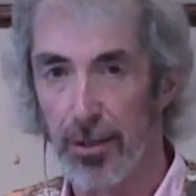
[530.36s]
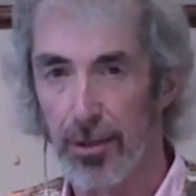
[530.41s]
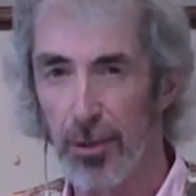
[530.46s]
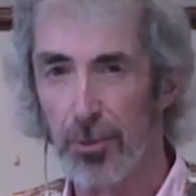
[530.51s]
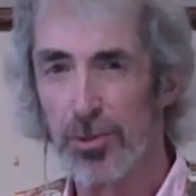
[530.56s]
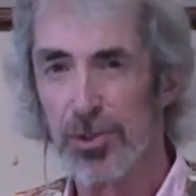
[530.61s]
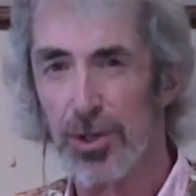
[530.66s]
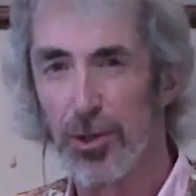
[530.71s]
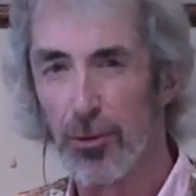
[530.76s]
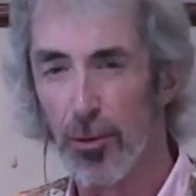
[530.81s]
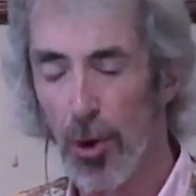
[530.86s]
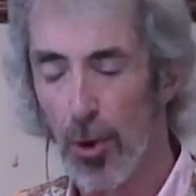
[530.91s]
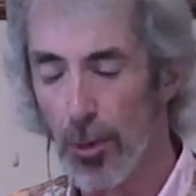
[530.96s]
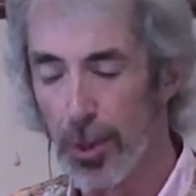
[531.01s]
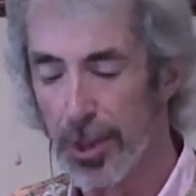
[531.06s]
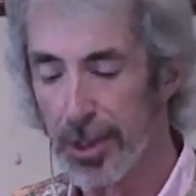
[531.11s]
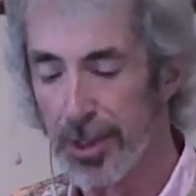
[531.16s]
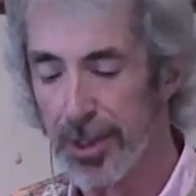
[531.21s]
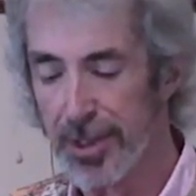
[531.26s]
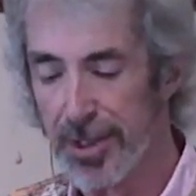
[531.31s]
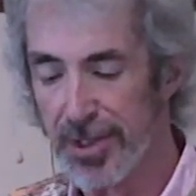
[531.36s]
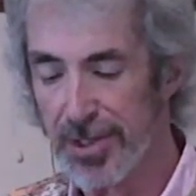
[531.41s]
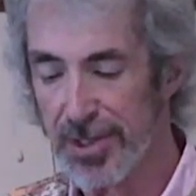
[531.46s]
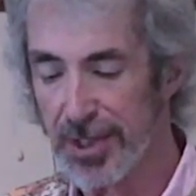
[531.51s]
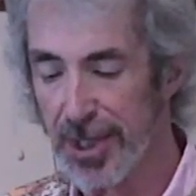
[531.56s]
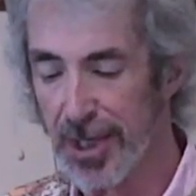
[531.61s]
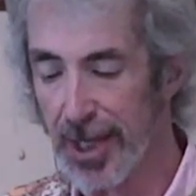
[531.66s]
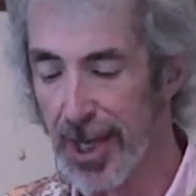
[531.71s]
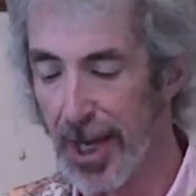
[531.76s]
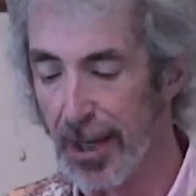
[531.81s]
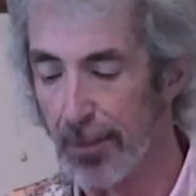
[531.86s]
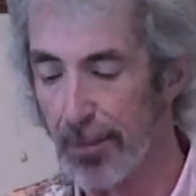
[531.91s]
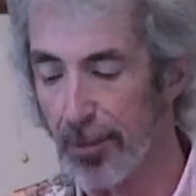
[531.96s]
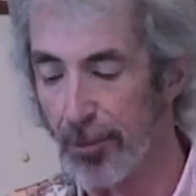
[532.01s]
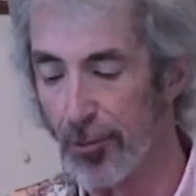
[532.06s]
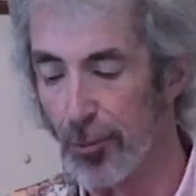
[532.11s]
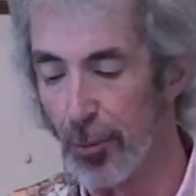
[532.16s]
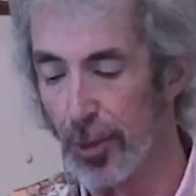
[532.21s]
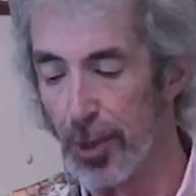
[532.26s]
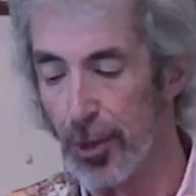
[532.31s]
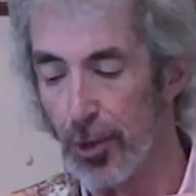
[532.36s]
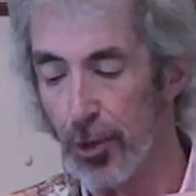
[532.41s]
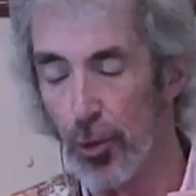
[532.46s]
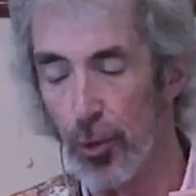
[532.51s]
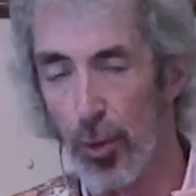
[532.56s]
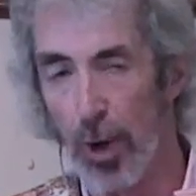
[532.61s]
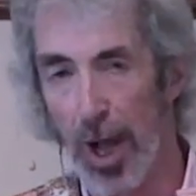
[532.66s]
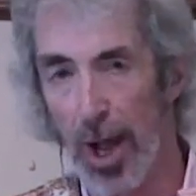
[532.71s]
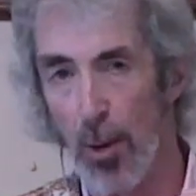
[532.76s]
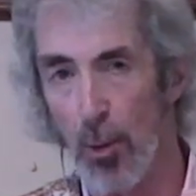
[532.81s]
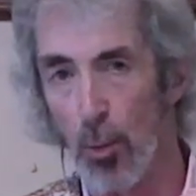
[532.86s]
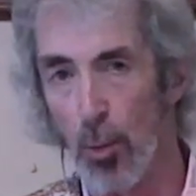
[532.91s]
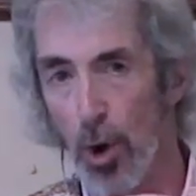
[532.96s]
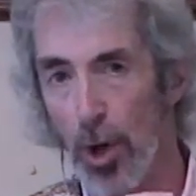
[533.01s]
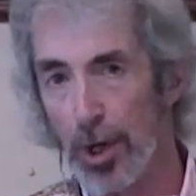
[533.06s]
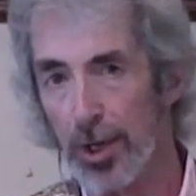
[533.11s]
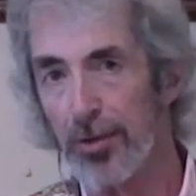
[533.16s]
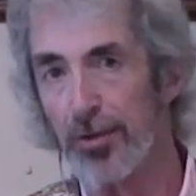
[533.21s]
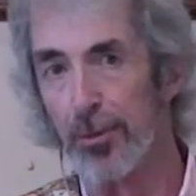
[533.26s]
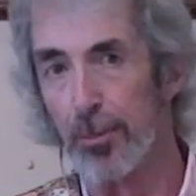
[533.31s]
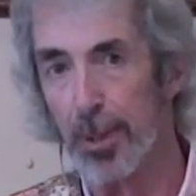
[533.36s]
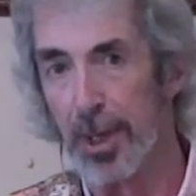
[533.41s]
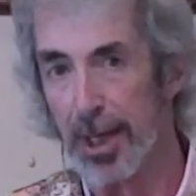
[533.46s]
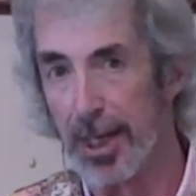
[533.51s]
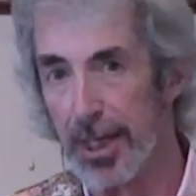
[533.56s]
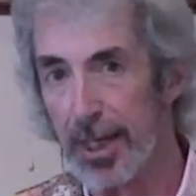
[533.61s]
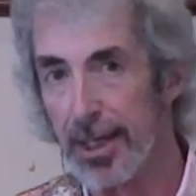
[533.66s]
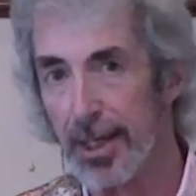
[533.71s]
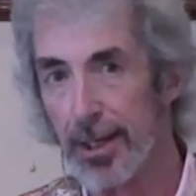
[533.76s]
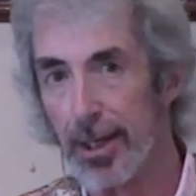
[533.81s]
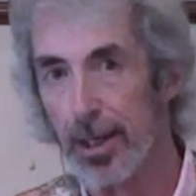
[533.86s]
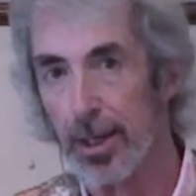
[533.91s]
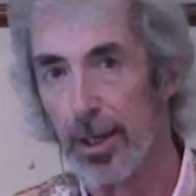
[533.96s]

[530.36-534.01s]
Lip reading: There was a growing disconnect between who I wanted to be,